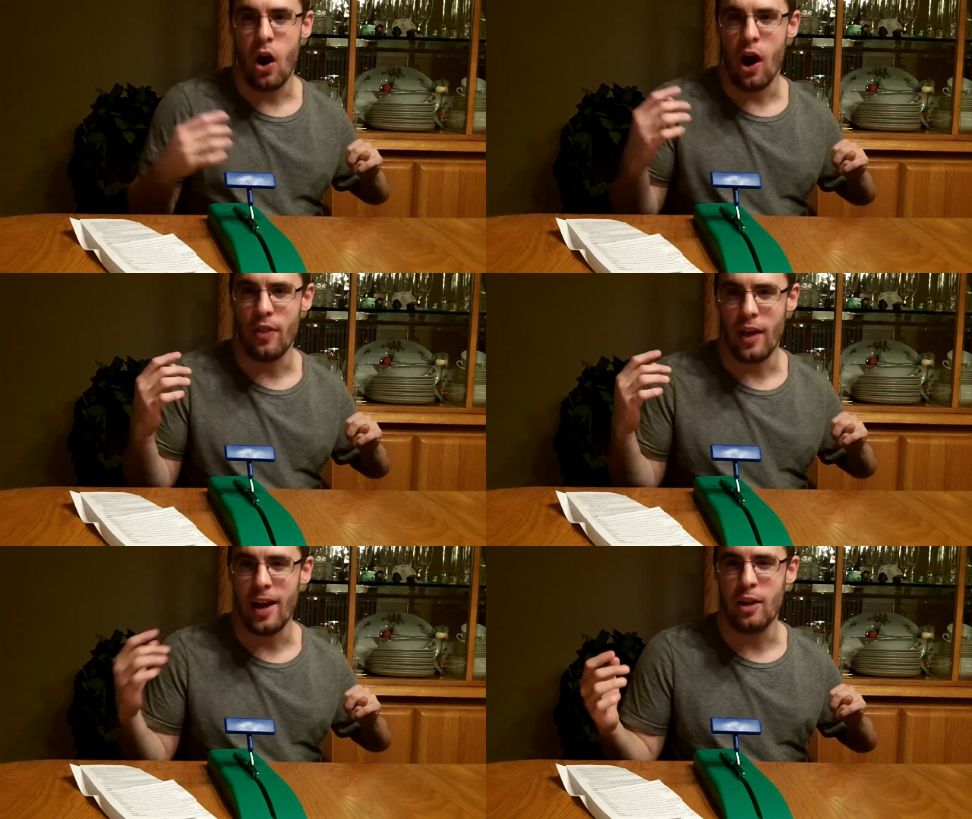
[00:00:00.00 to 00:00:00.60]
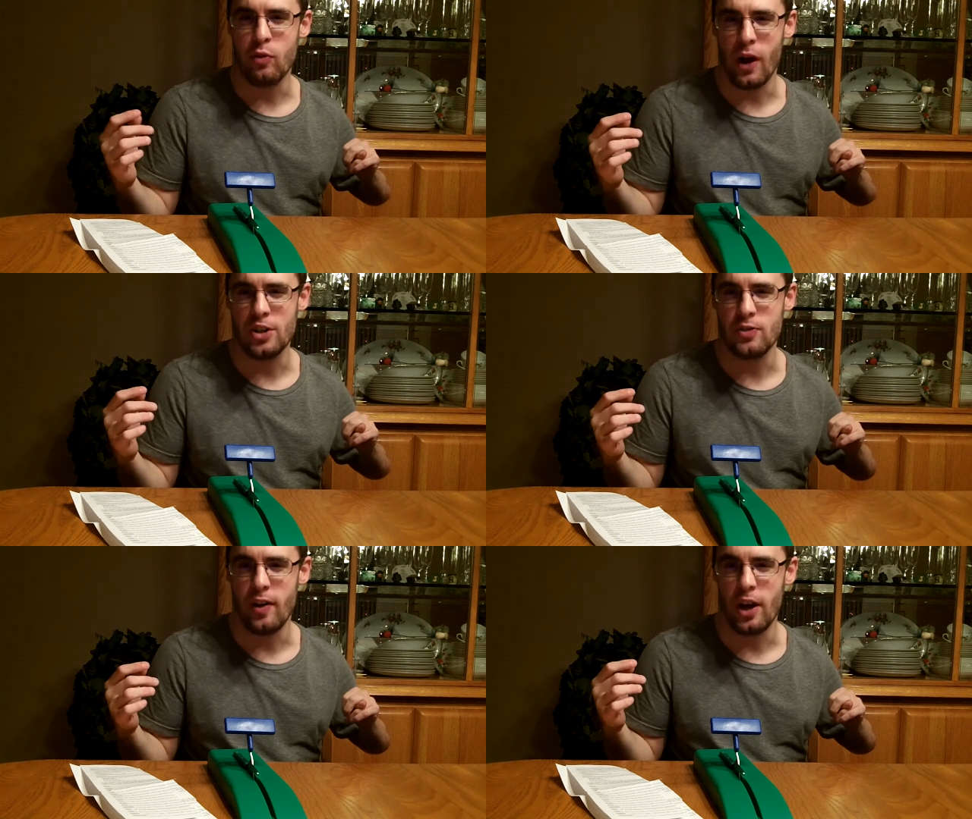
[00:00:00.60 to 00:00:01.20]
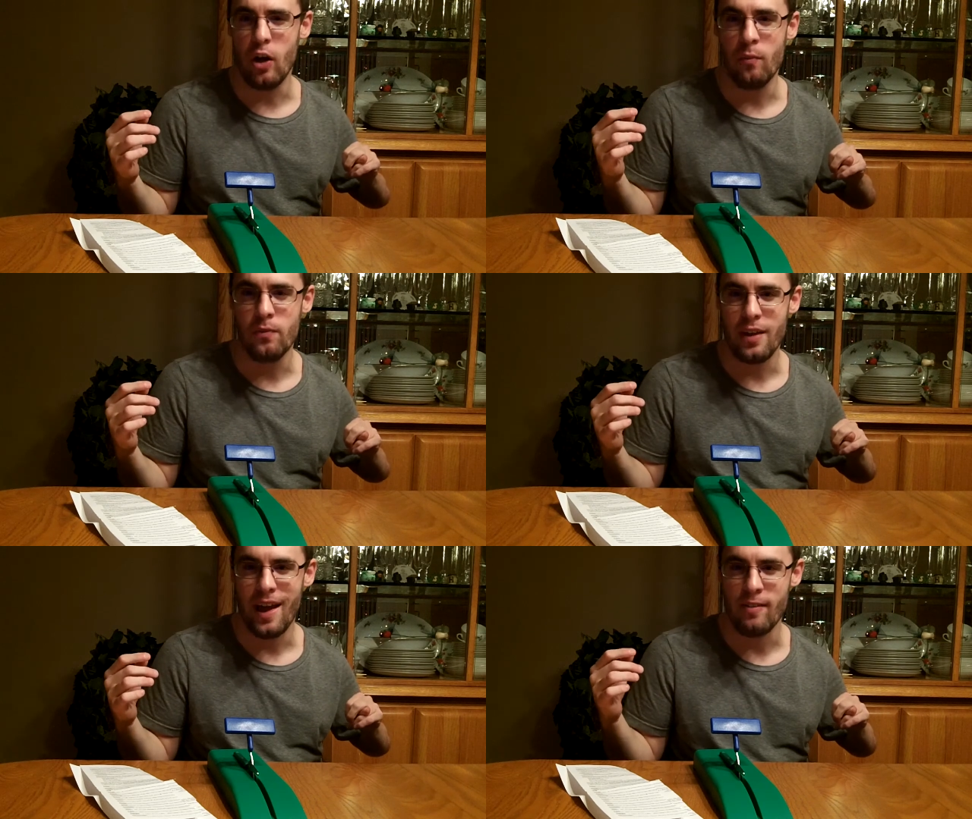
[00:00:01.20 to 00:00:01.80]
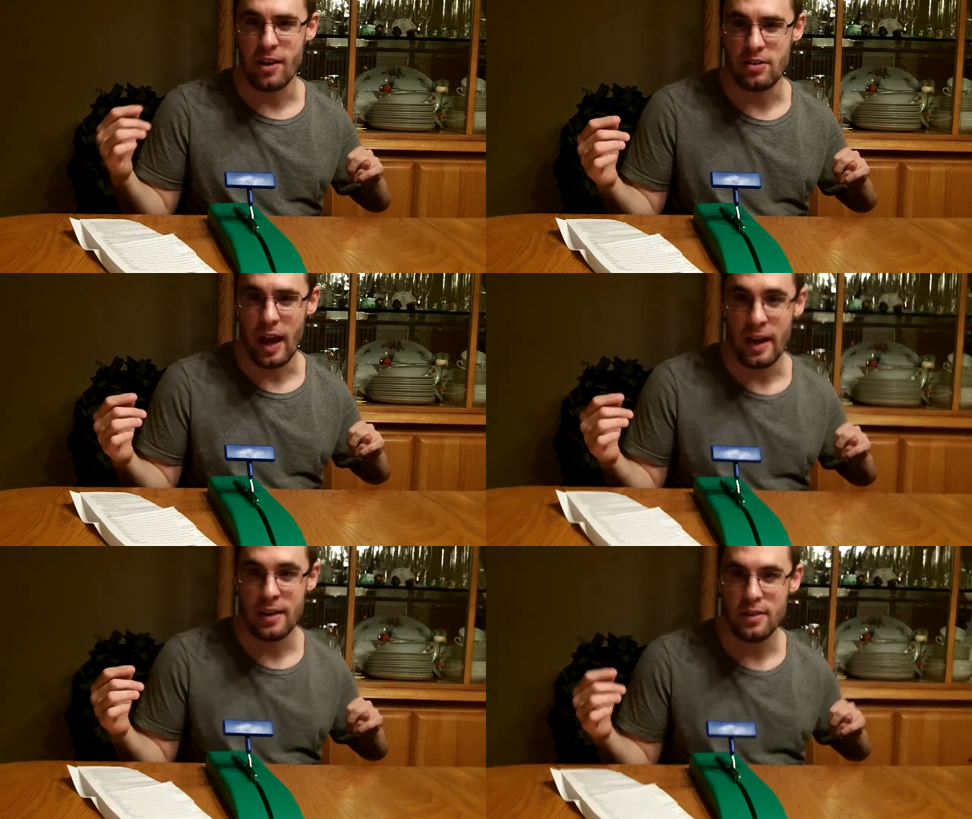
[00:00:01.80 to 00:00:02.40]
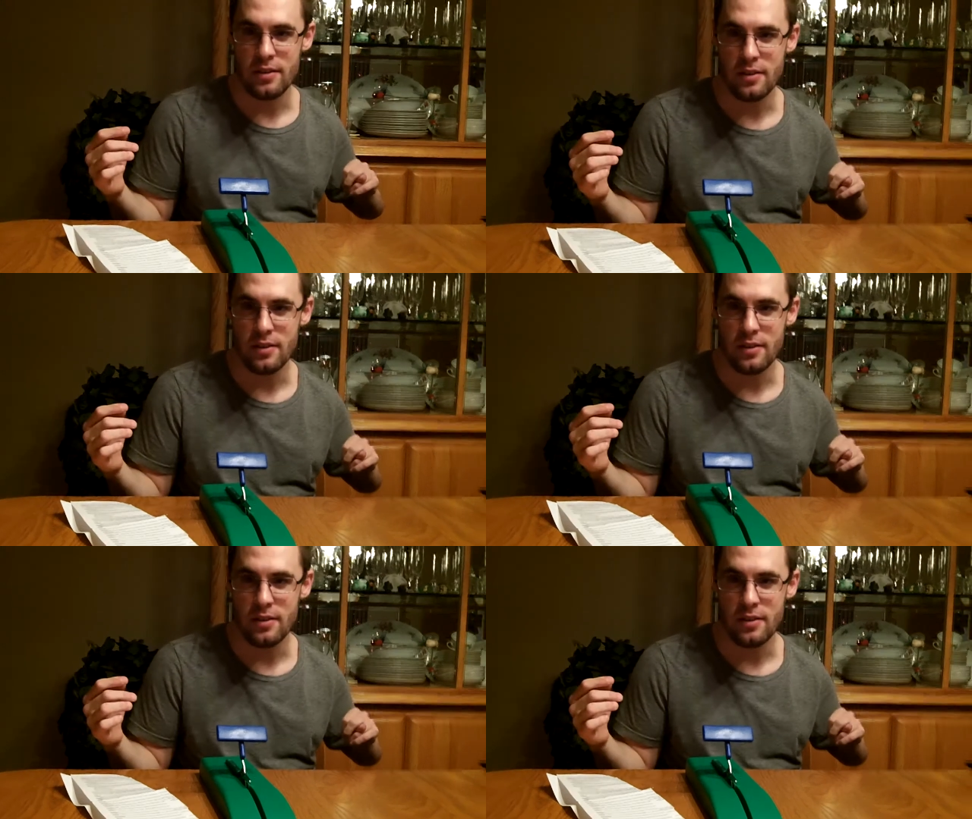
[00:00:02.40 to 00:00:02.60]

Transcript: Alright, thank you guys for watching this video. Have a nice day.